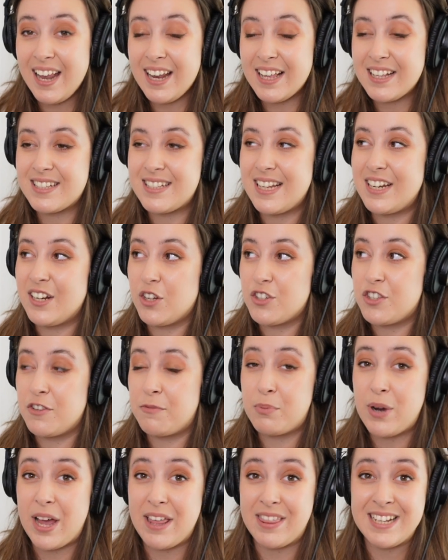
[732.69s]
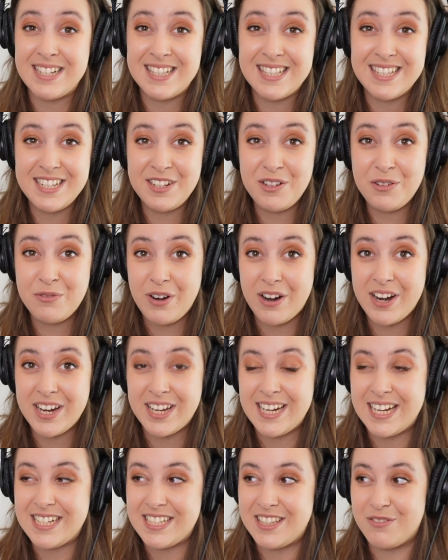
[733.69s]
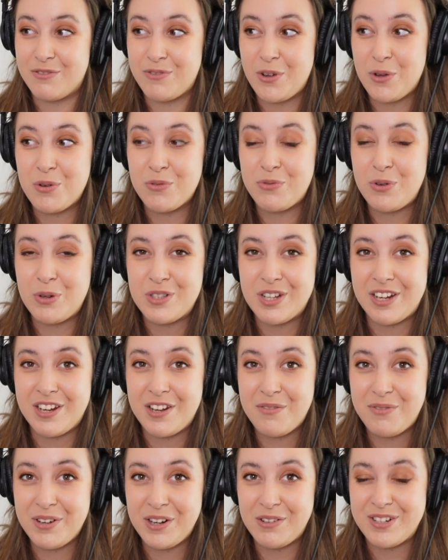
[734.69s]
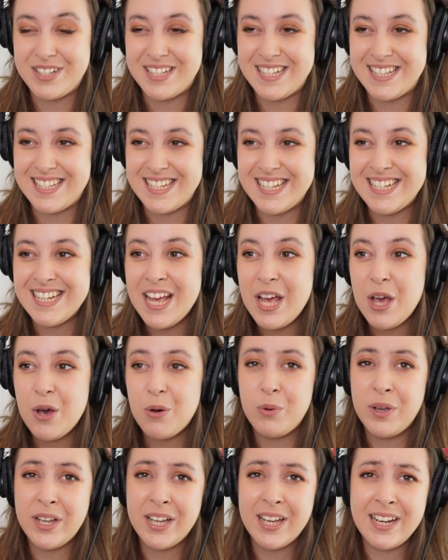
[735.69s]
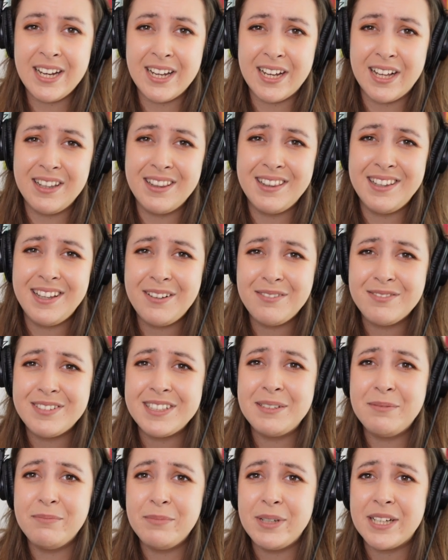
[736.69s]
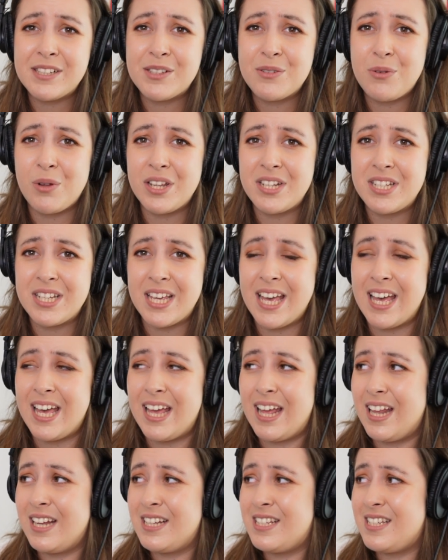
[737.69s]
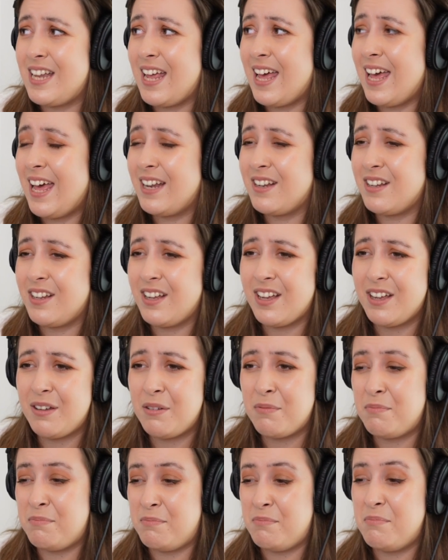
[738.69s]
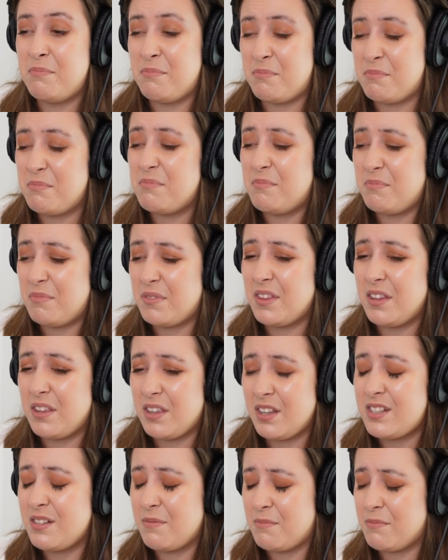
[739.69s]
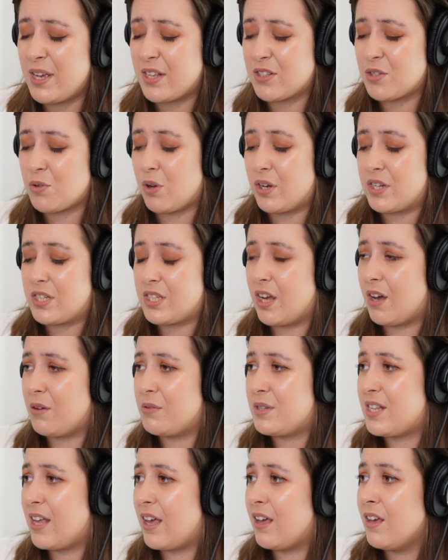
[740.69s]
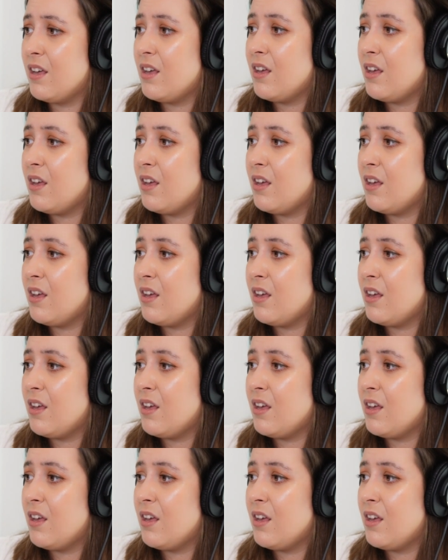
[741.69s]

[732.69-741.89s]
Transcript: like sending lots of breath. It's still very connected. The vocal folds are lovely and resisted. We're getting a lovely mixed quality here. Head it's a mixed quality, I would say.